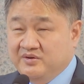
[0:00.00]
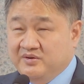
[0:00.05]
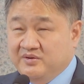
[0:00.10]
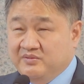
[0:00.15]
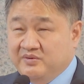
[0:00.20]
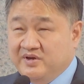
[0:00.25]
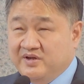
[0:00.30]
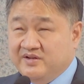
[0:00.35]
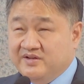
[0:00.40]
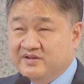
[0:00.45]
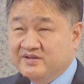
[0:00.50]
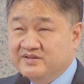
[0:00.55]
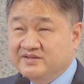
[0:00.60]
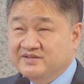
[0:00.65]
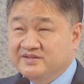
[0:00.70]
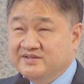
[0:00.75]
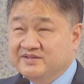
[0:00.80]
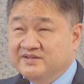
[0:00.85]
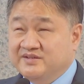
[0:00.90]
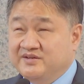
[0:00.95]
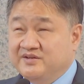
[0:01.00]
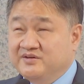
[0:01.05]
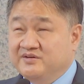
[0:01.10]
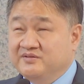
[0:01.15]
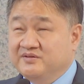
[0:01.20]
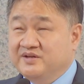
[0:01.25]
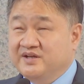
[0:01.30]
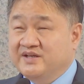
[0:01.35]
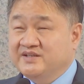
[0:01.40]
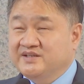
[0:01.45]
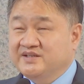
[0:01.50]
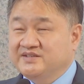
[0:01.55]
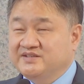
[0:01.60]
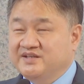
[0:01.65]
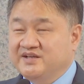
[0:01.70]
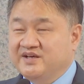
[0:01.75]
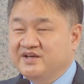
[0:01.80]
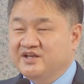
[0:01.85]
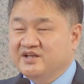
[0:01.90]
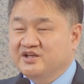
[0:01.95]
Well, you know, as I
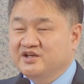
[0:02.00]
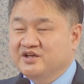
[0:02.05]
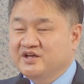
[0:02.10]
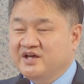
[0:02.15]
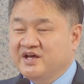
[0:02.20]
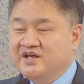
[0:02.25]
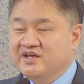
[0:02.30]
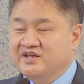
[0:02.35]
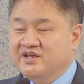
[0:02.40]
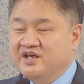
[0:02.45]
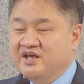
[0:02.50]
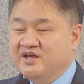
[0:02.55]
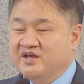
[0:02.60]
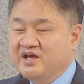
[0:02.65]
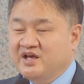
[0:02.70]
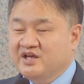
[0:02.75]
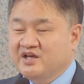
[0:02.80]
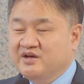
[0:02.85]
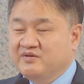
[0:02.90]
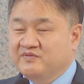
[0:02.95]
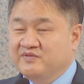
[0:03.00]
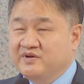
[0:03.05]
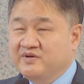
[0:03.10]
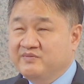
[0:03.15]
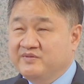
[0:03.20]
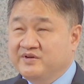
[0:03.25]
said, I come from